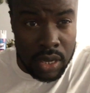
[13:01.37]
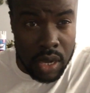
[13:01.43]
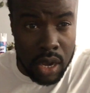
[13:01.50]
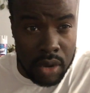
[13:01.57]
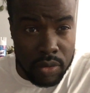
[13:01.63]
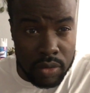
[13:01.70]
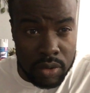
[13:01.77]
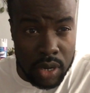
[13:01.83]

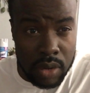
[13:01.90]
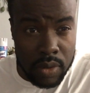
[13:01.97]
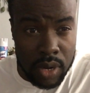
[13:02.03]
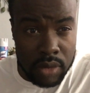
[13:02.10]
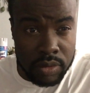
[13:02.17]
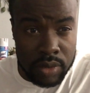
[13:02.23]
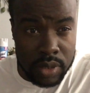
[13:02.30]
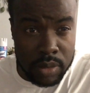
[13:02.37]
and whole of
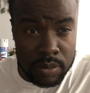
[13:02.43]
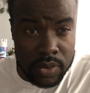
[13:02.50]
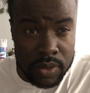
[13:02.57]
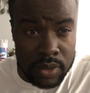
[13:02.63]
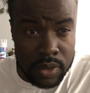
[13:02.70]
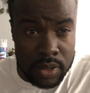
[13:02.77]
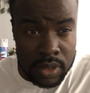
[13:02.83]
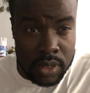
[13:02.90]
1
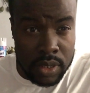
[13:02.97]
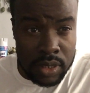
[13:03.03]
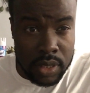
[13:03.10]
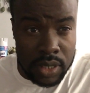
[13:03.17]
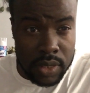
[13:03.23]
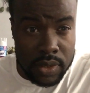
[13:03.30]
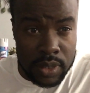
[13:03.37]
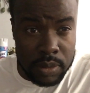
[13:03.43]
rims.
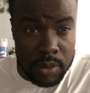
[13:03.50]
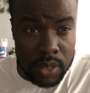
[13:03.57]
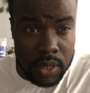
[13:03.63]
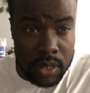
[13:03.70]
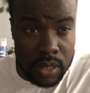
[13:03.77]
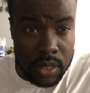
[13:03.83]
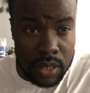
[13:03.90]
You see me?